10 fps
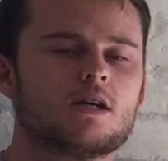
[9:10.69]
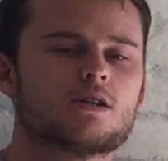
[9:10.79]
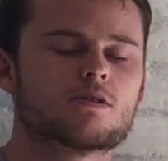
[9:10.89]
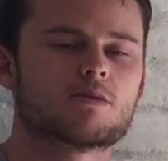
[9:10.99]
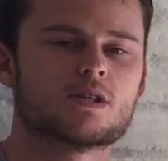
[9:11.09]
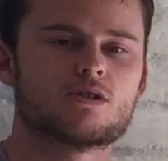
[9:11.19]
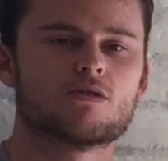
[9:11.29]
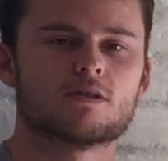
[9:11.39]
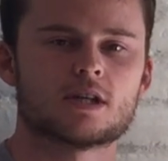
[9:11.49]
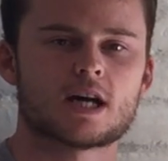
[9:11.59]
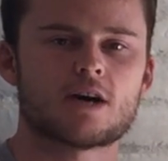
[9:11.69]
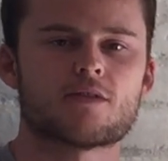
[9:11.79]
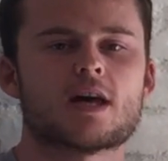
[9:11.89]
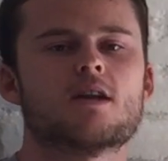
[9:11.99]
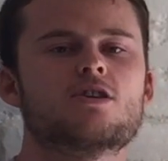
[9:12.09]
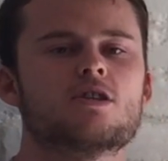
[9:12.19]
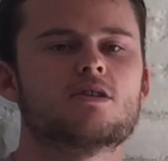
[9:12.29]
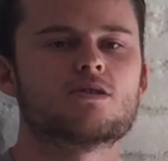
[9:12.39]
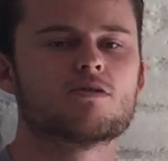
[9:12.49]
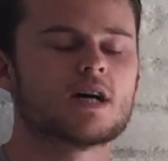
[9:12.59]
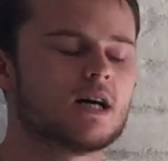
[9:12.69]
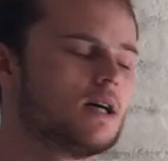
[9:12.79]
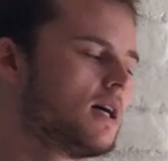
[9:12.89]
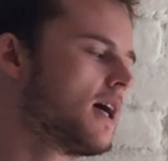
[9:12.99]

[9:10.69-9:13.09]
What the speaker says: just because you're going to have that energy to do that.